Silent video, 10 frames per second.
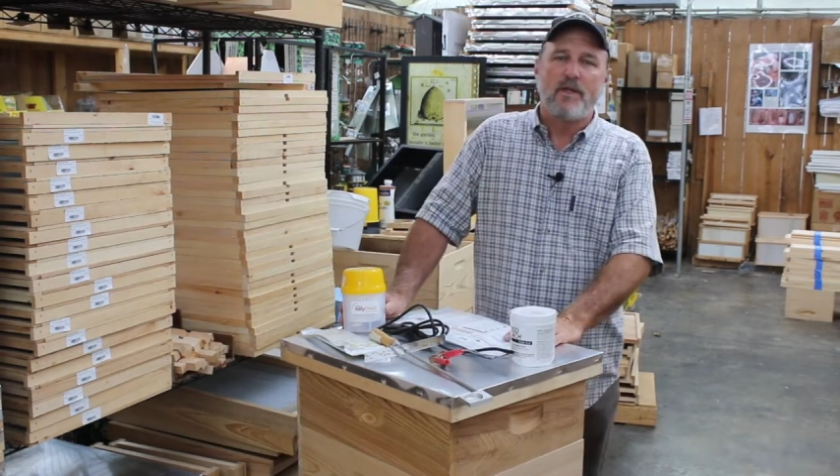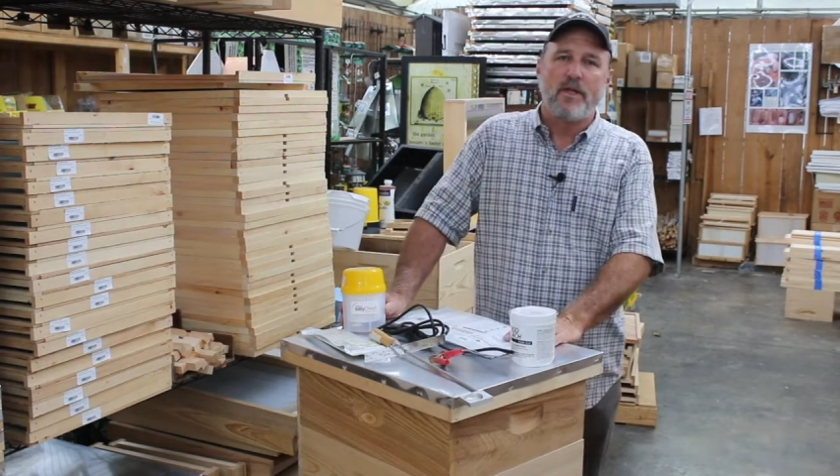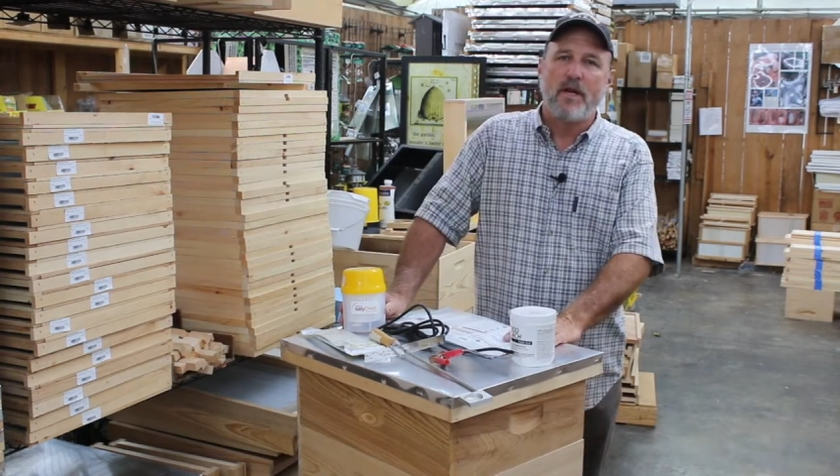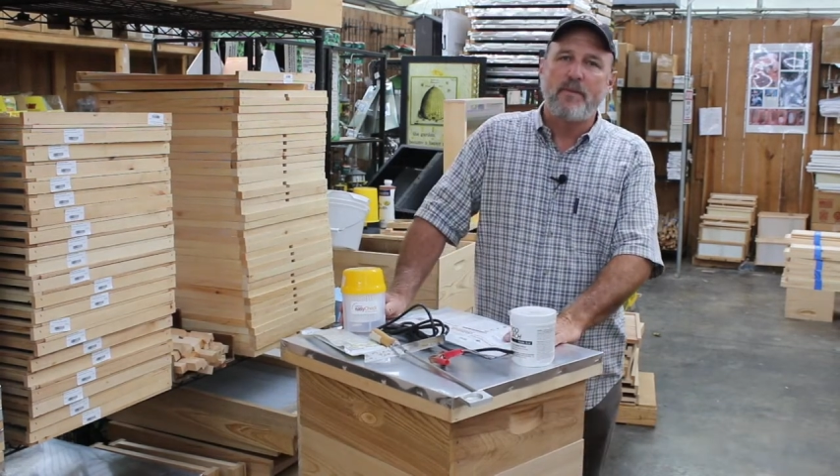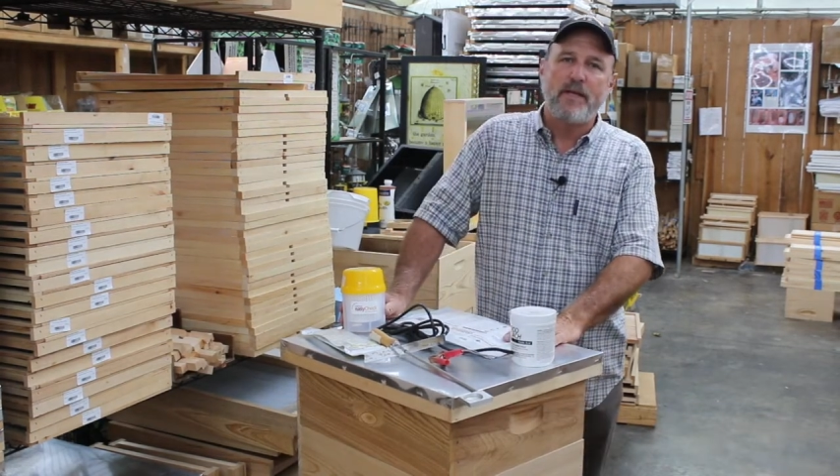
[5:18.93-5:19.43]

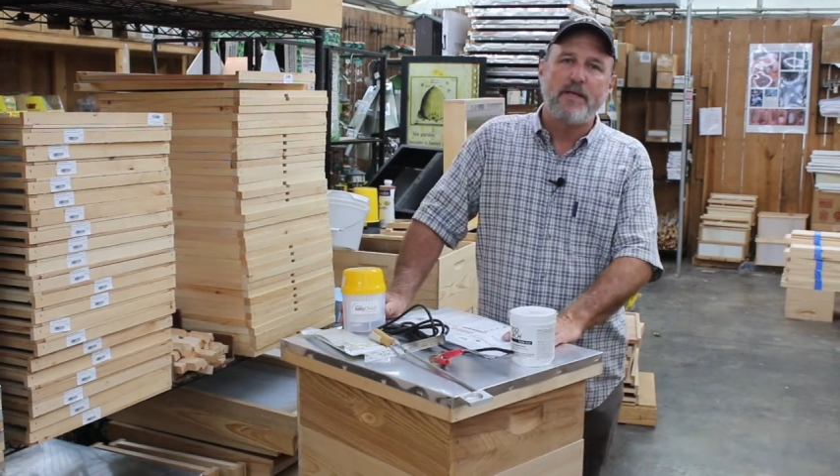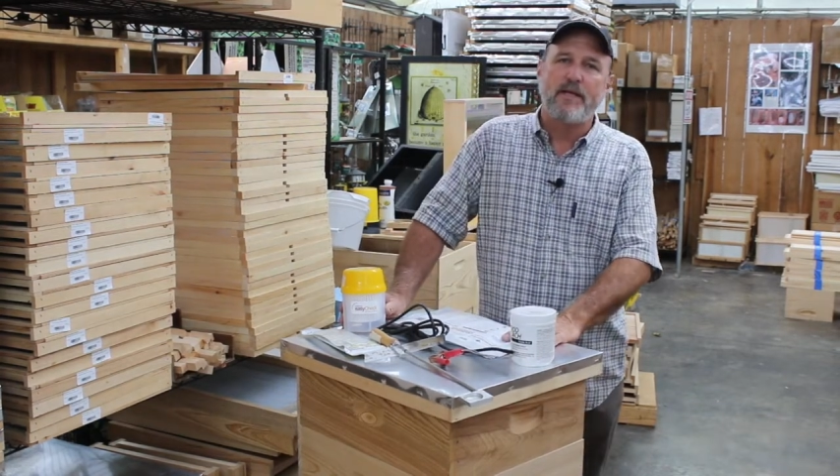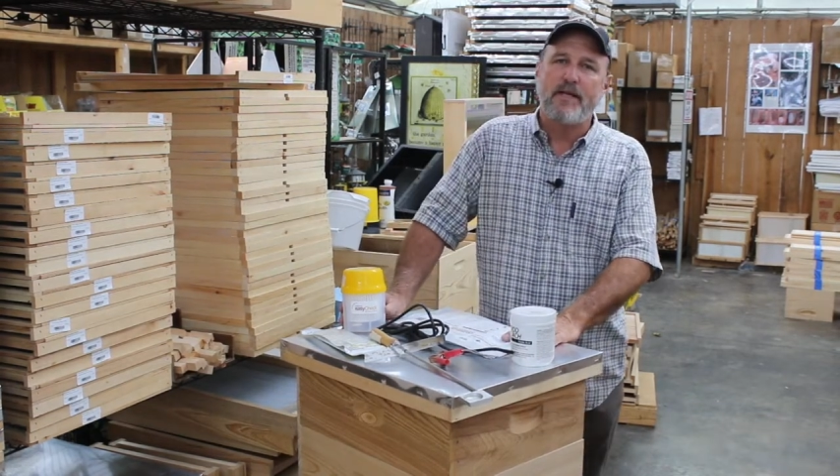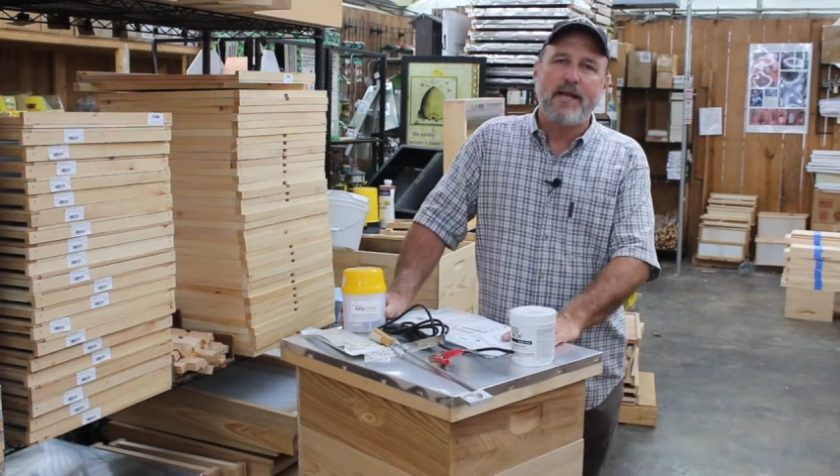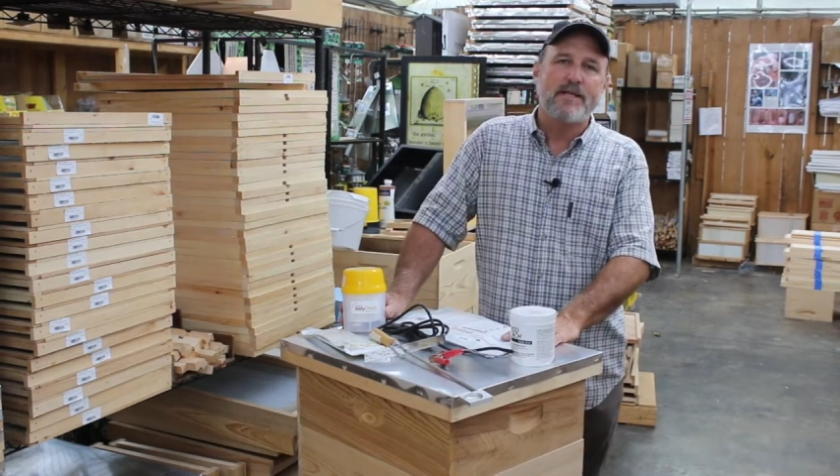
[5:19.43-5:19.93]
Come
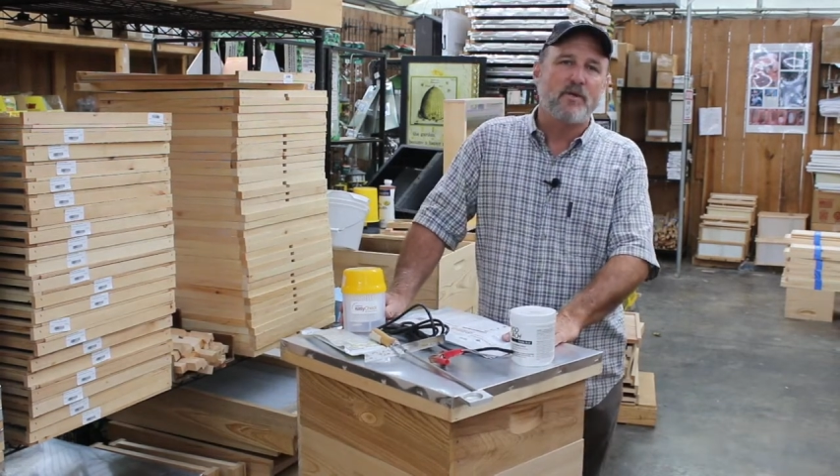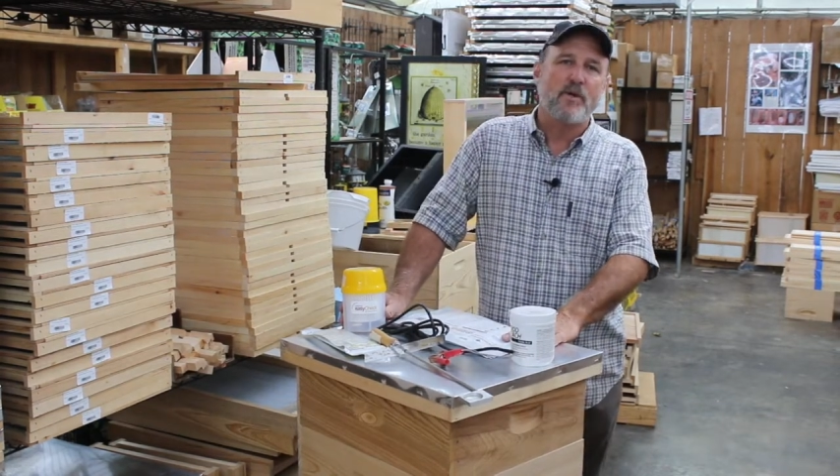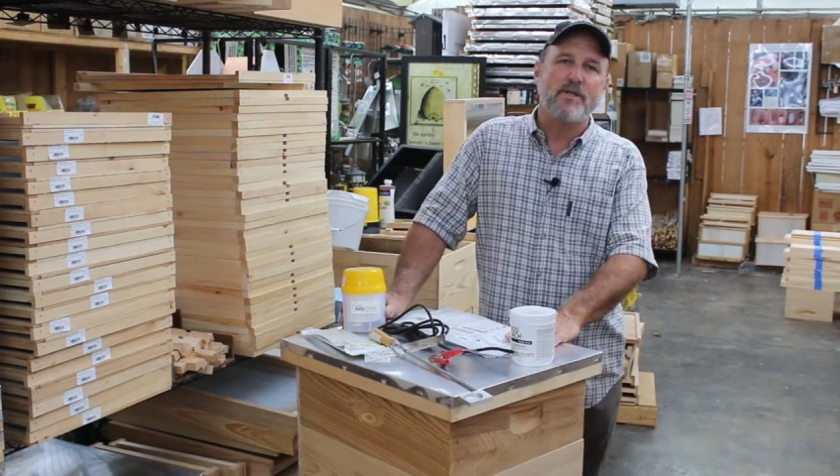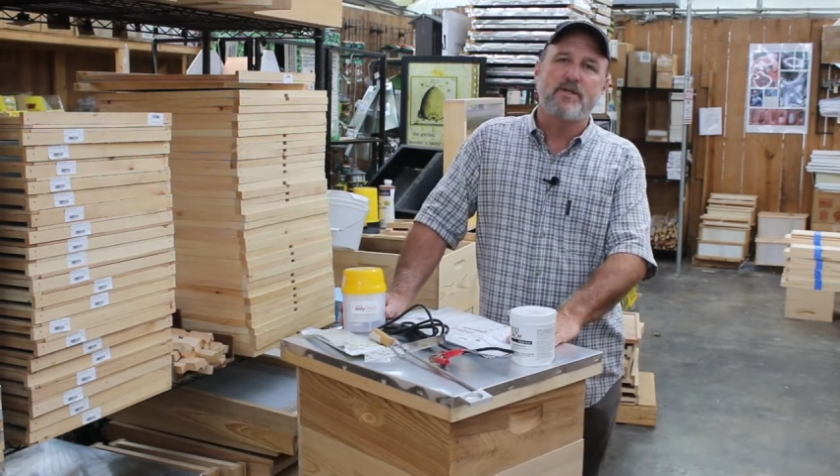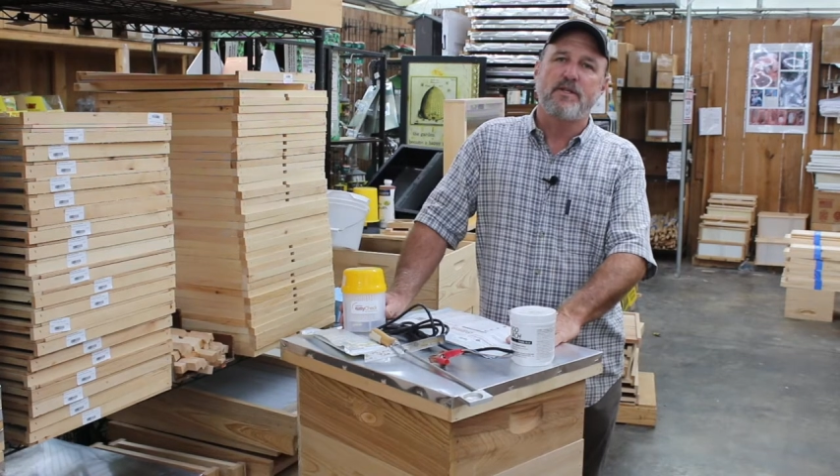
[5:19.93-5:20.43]
in, ask
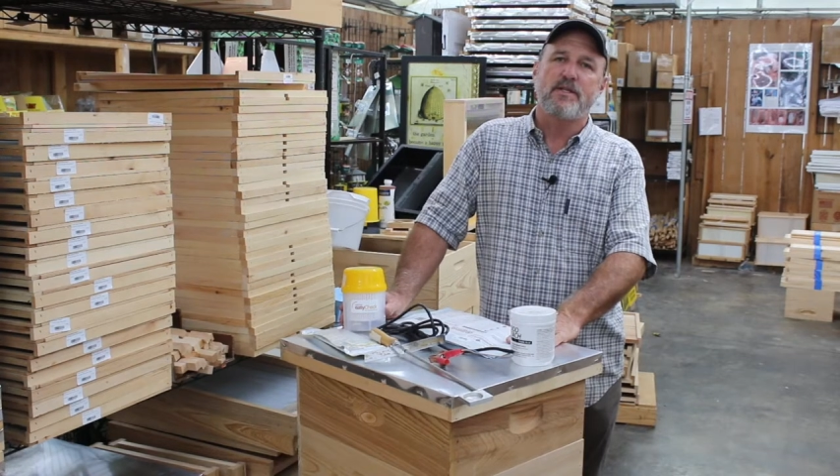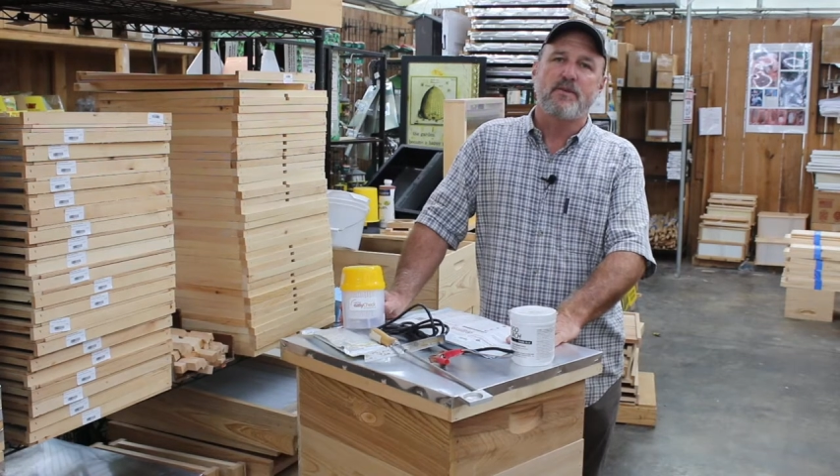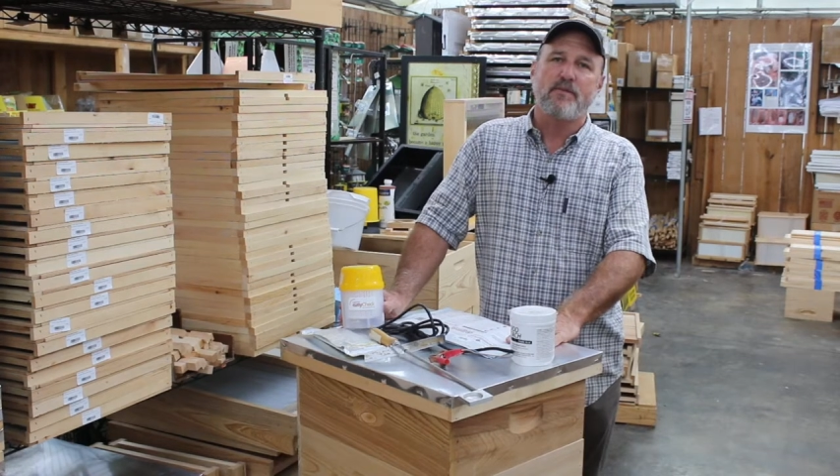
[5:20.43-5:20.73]
questions.